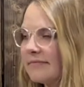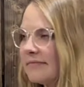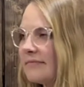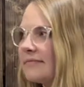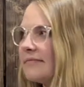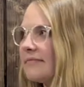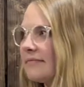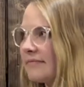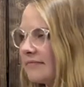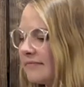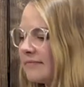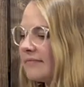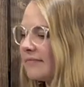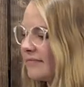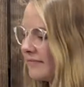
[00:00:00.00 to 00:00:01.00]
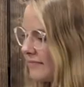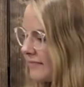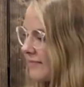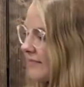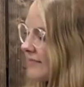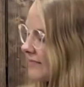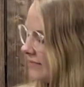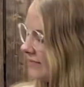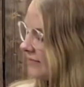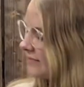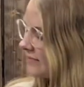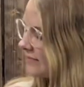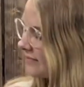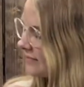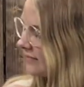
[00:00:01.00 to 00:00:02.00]

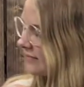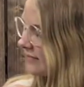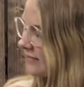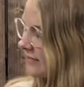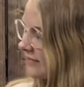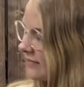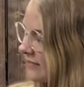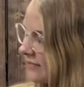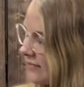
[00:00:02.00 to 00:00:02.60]
No words are spoken by the person on screen.